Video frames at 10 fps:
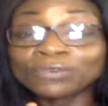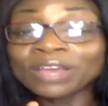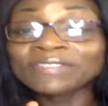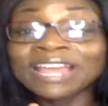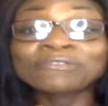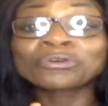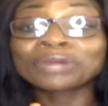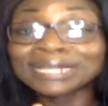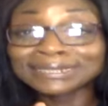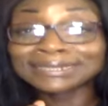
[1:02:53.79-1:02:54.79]
You have to have
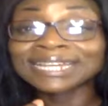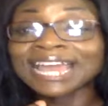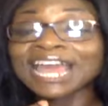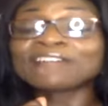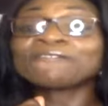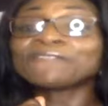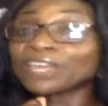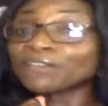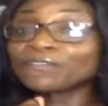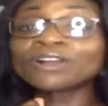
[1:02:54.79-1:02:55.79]
grace and
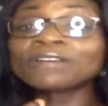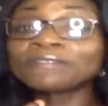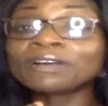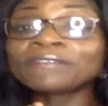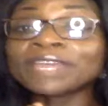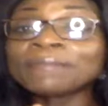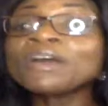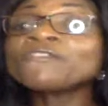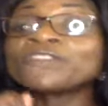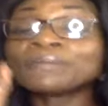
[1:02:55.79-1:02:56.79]
favor of, of him
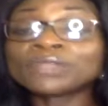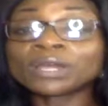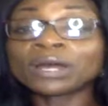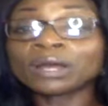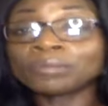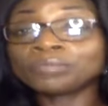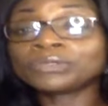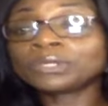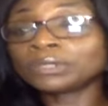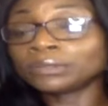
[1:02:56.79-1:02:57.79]
for him to um
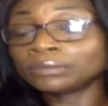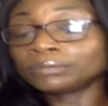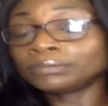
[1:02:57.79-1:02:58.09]
to